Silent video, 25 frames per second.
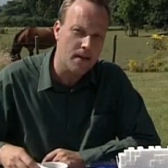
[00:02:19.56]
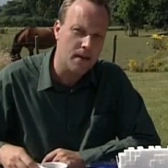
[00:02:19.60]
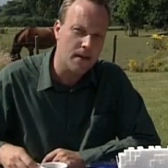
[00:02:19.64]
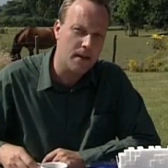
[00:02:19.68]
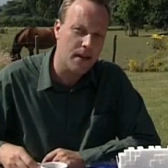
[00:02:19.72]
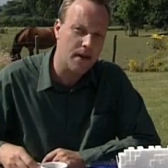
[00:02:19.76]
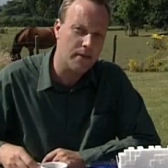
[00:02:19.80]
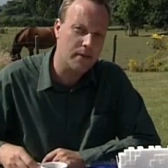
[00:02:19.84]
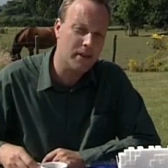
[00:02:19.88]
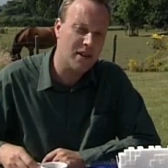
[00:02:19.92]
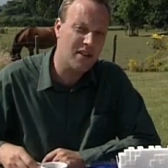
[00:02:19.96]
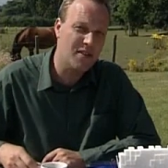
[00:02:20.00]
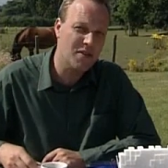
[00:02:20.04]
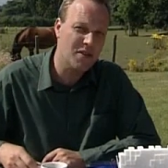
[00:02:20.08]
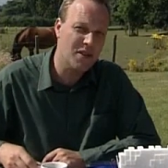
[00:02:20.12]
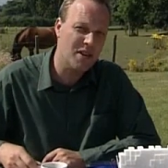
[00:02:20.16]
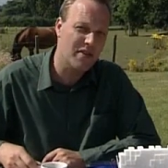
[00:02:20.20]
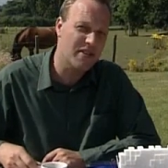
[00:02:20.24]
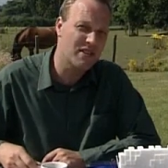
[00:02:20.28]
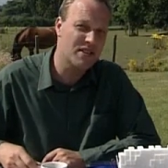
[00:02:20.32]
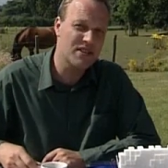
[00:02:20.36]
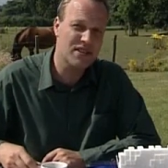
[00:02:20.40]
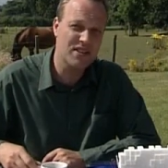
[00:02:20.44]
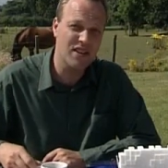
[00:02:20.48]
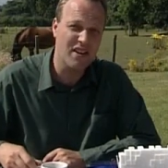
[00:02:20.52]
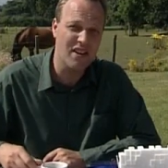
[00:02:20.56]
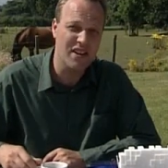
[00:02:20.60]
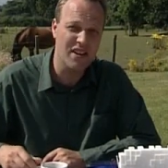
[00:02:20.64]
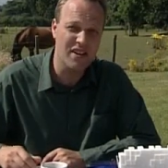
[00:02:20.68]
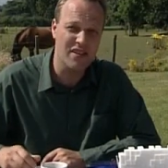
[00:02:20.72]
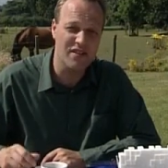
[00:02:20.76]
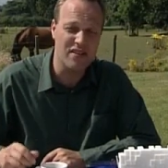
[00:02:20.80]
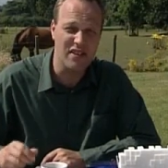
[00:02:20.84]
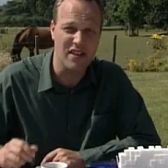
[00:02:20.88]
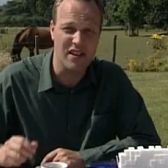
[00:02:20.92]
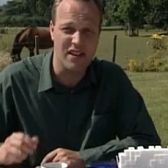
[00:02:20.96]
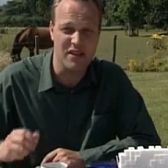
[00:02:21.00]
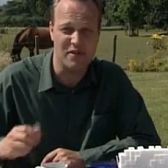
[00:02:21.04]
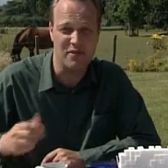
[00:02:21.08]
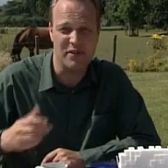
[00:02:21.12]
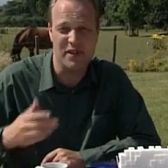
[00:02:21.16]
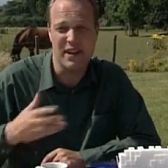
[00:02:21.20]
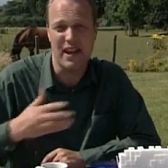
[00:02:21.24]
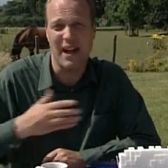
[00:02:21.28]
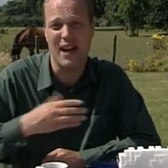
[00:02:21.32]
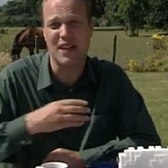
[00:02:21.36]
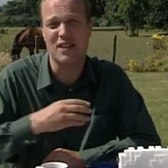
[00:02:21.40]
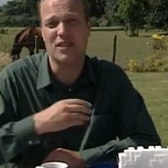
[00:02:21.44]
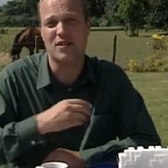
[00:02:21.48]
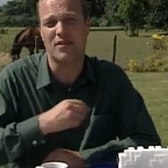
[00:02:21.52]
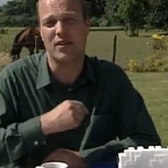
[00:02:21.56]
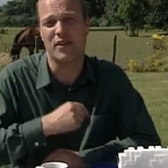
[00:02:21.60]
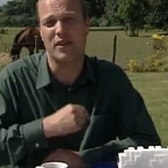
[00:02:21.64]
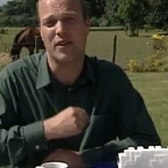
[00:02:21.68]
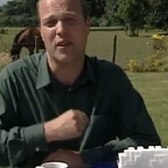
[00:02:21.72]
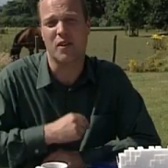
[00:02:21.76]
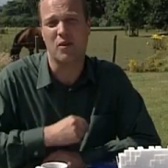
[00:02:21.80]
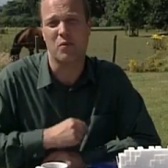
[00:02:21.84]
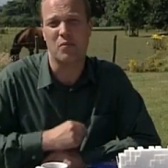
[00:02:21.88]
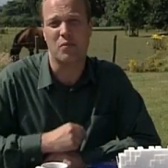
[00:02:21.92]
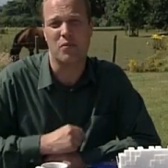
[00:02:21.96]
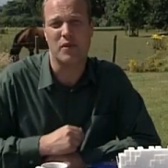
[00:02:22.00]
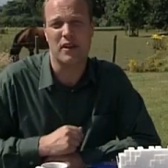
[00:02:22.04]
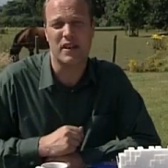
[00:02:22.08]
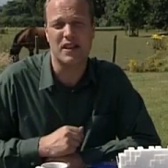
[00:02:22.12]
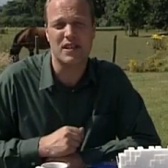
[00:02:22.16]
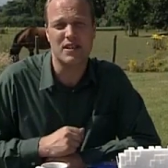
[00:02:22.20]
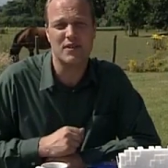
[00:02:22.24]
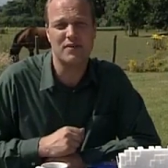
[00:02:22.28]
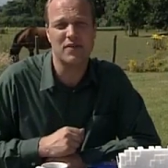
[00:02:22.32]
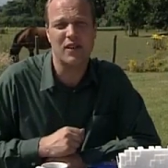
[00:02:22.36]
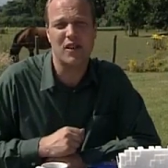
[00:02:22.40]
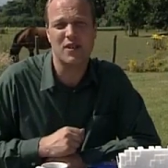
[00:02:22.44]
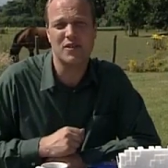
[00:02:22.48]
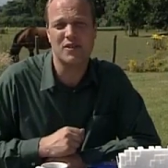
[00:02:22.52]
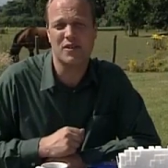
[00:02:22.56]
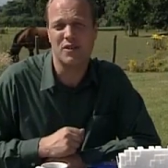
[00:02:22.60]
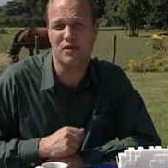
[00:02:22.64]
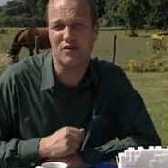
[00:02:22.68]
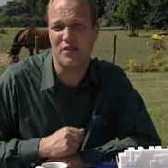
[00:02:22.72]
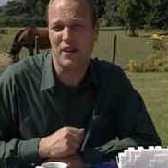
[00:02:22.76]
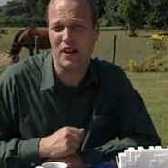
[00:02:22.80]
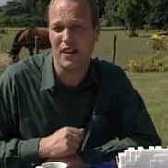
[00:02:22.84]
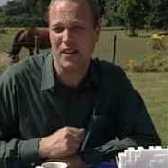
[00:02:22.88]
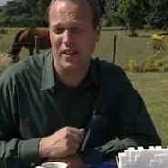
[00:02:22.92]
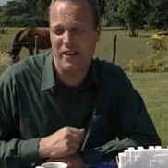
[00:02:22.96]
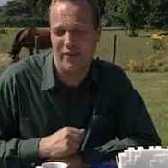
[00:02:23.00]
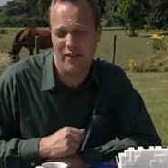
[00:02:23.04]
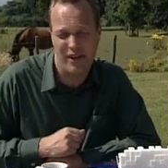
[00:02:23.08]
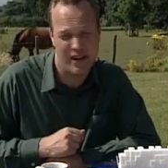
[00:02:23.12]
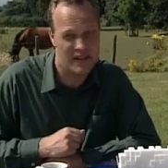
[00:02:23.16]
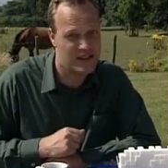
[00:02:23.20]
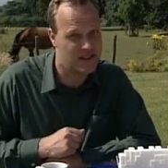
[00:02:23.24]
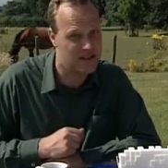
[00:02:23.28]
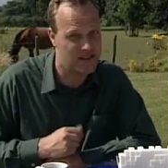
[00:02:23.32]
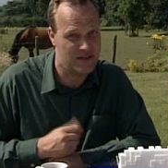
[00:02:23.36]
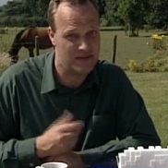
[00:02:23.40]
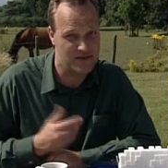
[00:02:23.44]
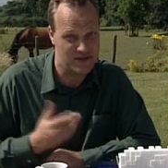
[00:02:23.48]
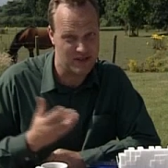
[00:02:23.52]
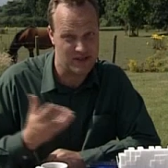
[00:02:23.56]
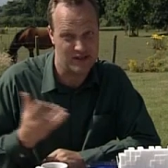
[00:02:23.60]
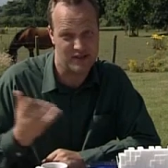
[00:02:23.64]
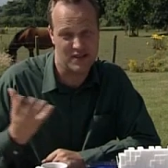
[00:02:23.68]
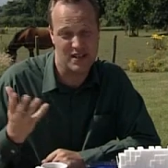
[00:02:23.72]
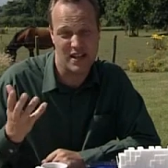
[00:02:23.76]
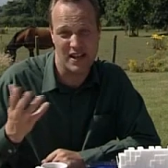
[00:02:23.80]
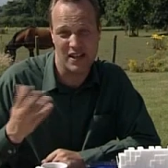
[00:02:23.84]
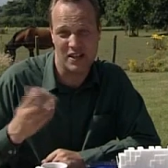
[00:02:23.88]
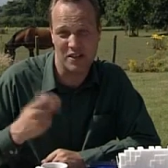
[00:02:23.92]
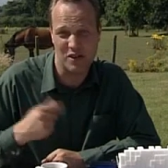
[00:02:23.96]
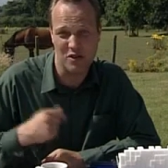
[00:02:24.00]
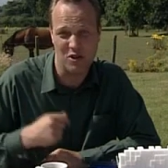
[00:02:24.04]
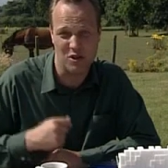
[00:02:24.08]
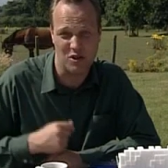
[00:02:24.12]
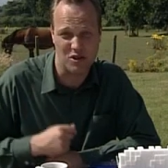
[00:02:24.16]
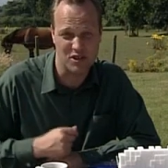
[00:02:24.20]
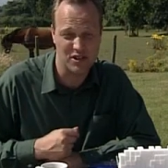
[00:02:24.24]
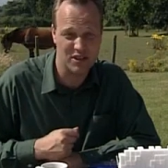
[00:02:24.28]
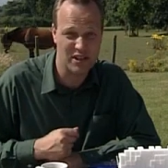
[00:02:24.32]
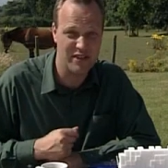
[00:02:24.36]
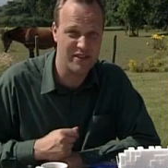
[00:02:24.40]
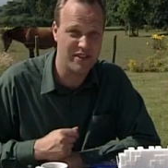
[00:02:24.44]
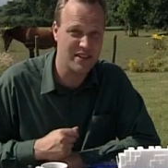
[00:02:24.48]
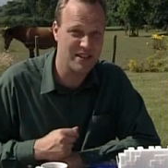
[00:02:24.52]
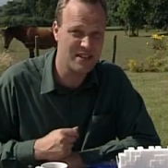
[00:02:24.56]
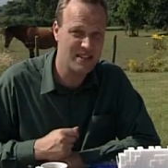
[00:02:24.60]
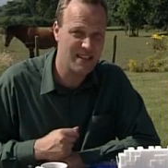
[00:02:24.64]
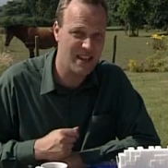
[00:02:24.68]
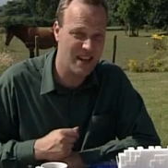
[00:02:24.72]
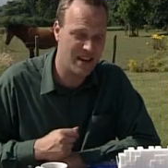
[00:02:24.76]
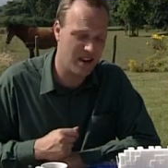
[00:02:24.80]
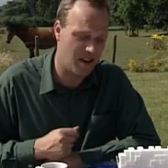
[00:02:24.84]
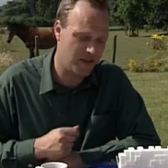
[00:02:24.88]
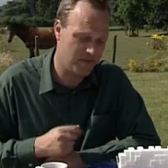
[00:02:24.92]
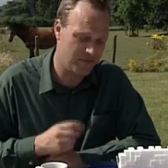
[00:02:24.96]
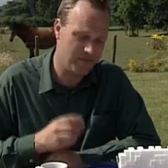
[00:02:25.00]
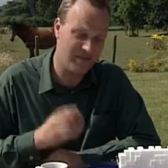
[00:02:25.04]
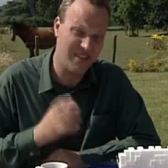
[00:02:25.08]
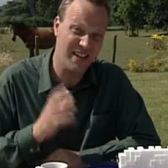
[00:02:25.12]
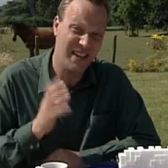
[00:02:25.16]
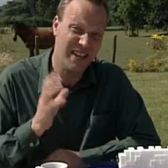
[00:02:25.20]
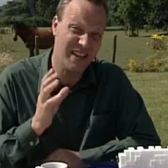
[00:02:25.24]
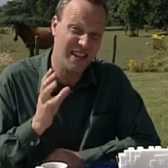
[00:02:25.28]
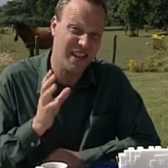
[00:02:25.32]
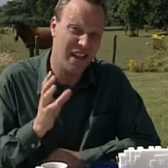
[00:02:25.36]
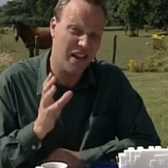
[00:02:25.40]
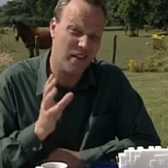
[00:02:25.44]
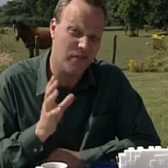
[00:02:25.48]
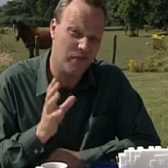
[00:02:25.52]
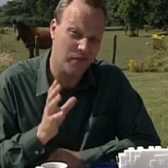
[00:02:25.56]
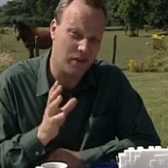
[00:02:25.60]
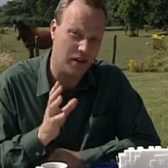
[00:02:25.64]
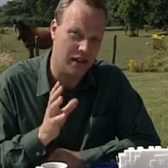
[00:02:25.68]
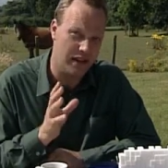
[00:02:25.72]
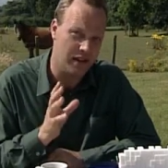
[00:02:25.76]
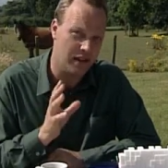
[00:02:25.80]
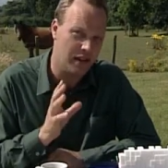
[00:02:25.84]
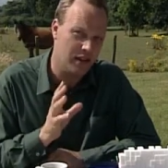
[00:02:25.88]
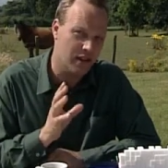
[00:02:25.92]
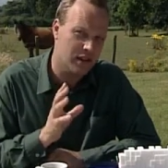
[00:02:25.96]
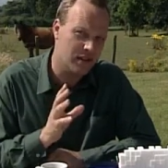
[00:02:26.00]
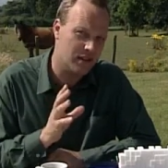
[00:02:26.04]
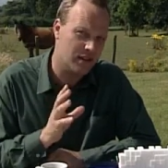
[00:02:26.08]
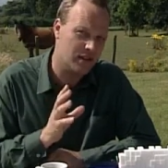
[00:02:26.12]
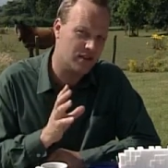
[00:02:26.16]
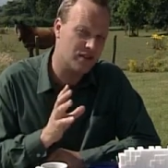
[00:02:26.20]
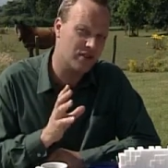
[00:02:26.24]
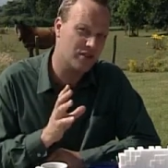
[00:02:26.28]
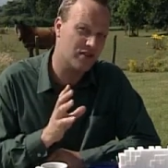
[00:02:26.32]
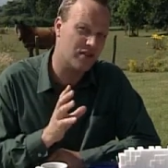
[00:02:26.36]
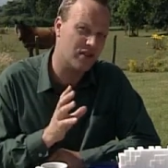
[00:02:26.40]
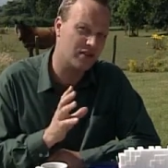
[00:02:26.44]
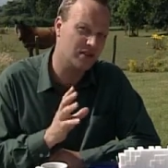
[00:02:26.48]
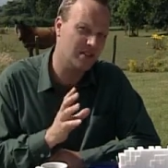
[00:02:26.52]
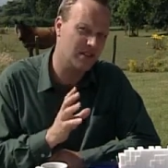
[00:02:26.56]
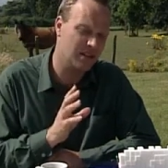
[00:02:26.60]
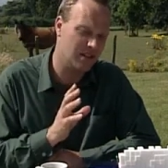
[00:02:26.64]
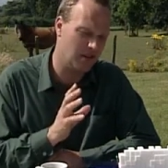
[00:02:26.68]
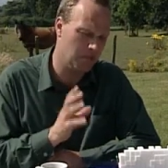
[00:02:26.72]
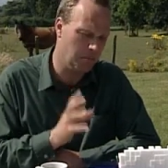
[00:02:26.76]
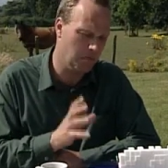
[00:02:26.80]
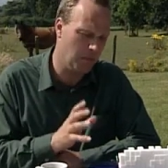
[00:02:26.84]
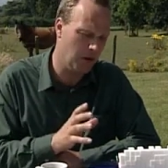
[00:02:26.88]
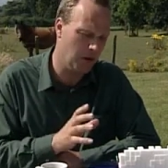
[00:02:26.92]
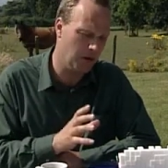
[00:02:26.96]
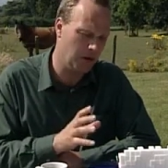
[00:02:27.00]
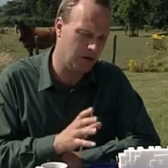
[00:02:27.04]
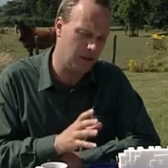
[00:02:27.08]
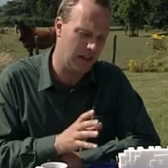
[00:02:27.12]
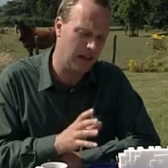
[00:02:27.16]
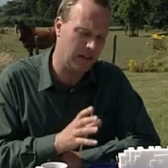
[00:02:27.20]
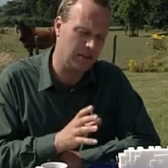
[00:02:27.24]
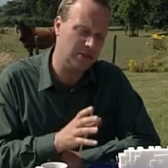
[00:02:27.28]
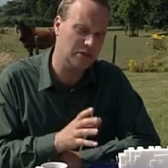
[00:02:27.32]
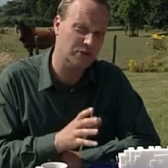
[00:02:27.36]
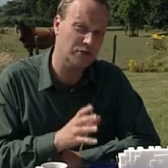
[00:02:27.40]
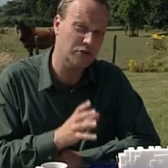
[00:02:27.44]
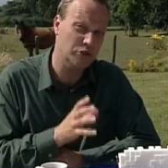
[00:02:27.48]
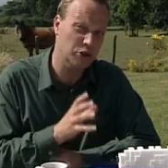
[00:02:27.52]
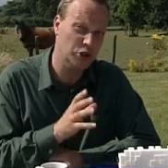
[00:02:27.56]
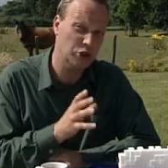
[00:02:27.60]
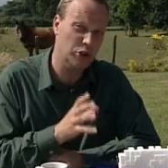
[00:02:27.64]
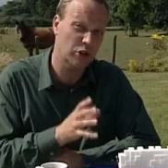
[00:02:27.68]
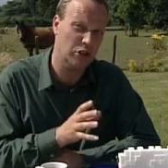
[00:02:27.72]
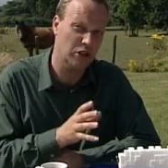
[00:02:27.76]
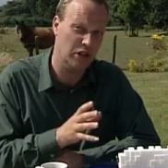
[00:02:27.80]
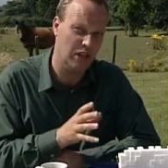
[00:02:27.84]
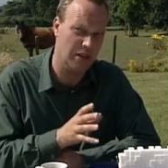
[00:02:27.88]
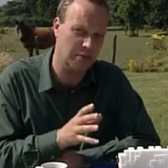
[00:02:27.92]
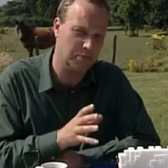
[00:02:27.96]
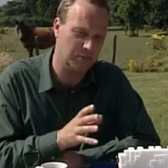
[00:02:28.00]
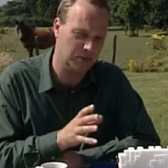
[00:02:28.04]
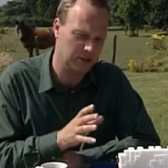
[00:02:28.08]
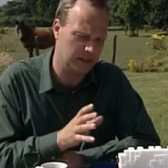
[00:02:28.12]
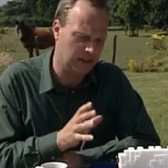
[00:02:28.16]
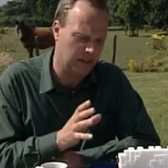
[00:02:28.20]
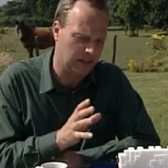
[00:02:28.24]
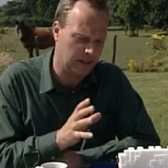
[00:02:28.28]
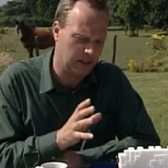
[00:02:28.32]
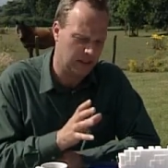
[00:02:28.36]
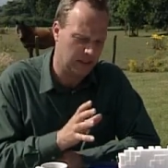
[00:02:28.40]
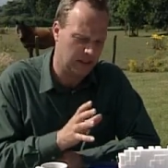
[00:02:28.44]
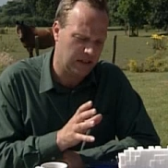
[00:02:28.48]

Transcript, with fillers: Now, we can't go inside the reactor at Oldbury, it's far too radioactive to take a look, so instead, I've very carefully constructed a model out of sugar lumps.